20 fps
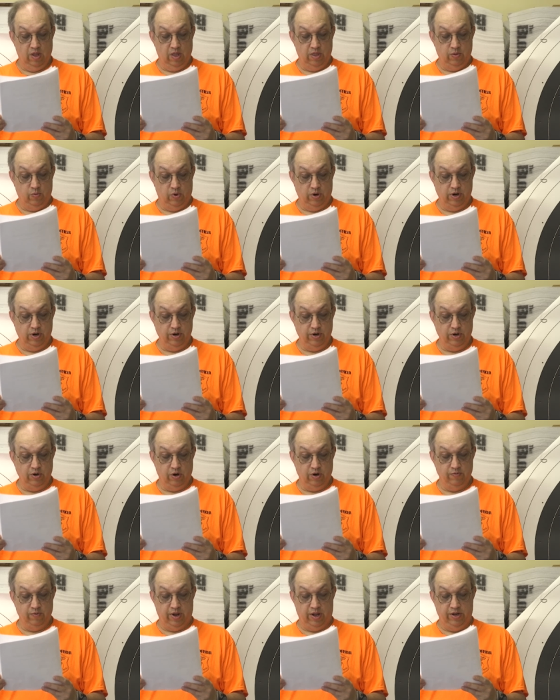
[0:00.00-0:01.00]
The 100
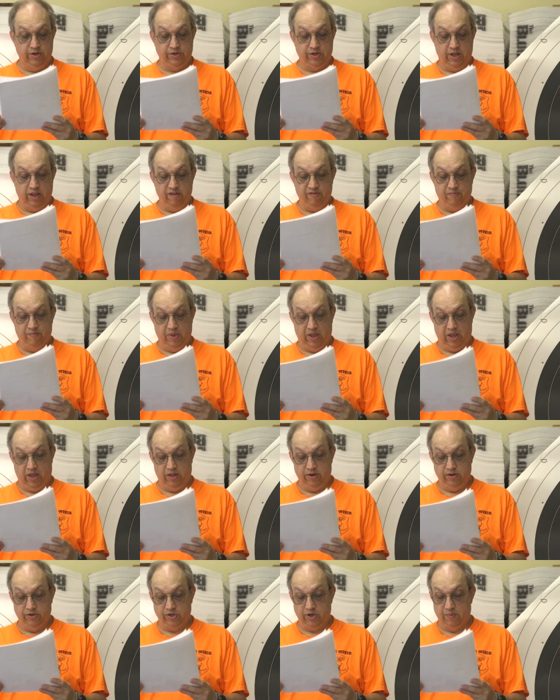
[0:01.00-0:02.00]
yard range, if
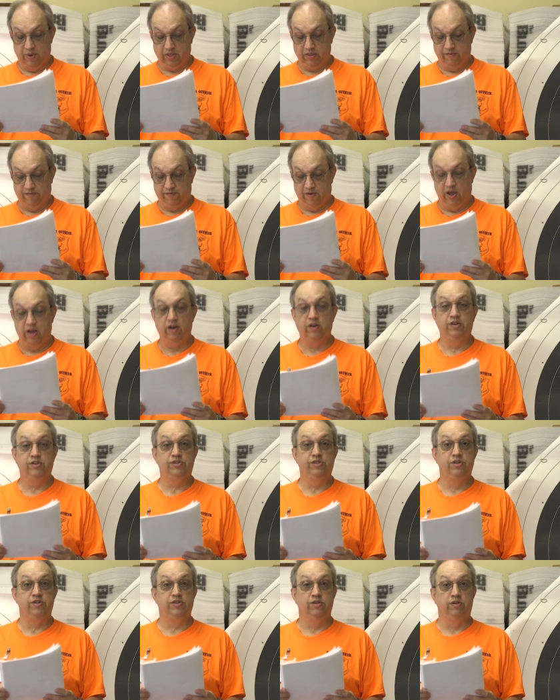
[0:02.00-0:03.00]
manned, shall make the final
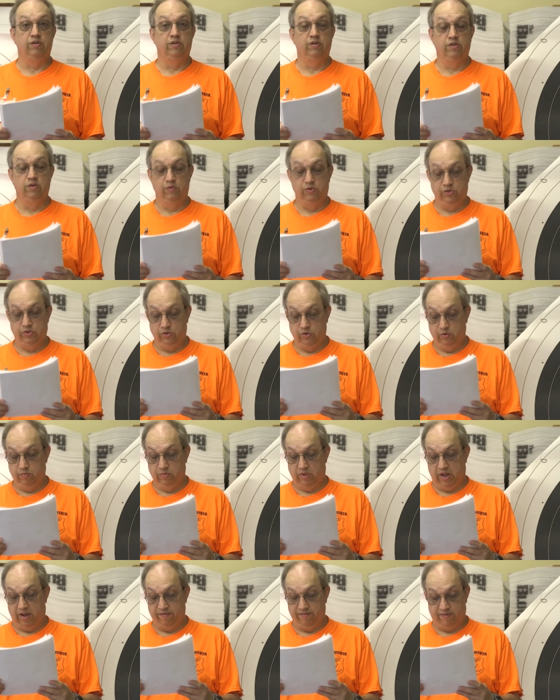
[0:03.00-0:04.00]
decision to resume
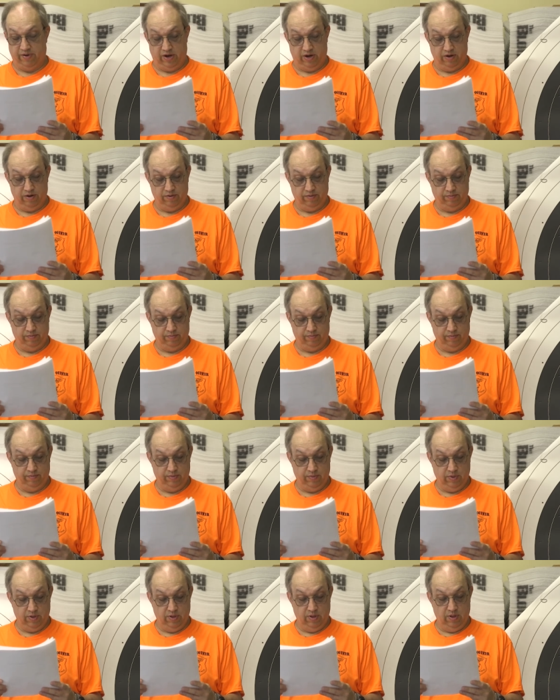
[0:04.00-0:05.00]
live fire.
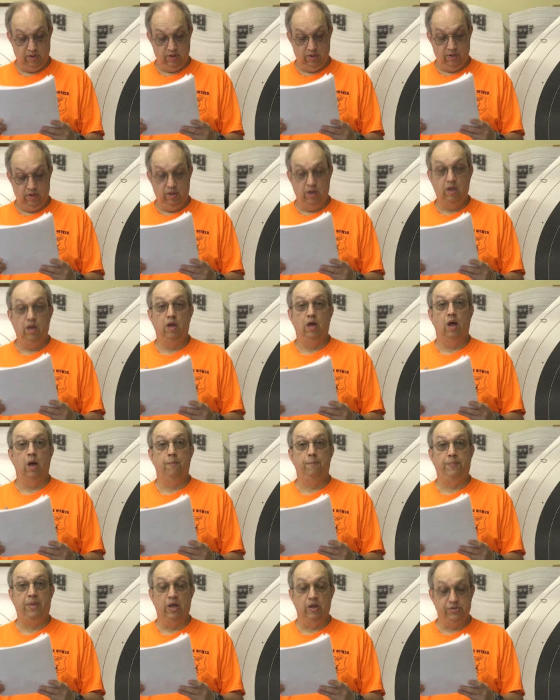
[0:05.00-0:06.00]
A
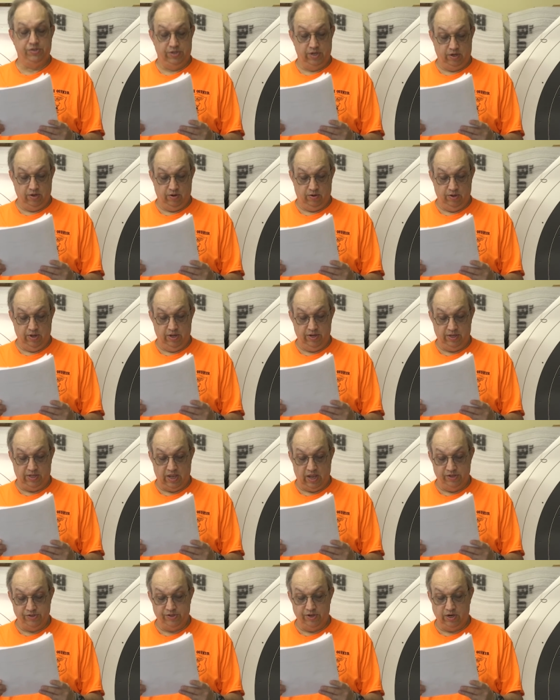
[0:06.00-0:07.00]
bell signal
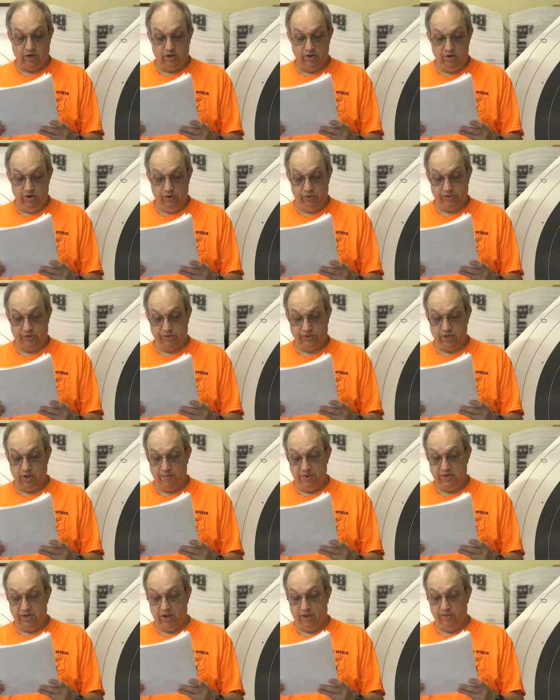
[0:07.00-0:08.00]
indicates that a canoeist is
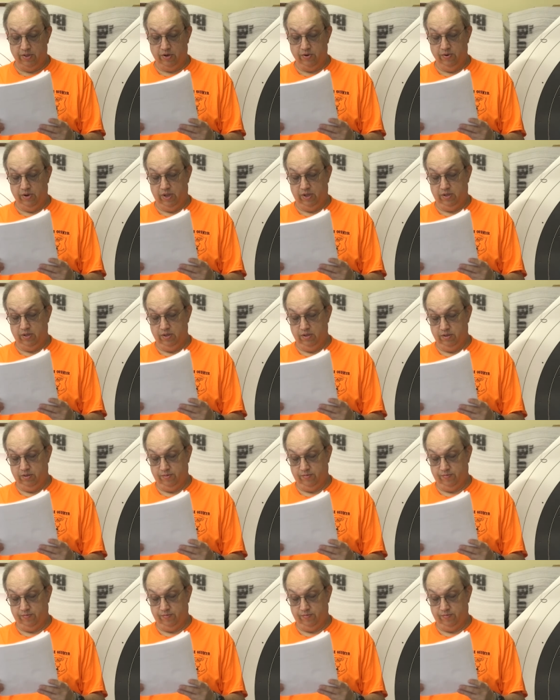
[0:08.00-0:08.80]
coming down the creek.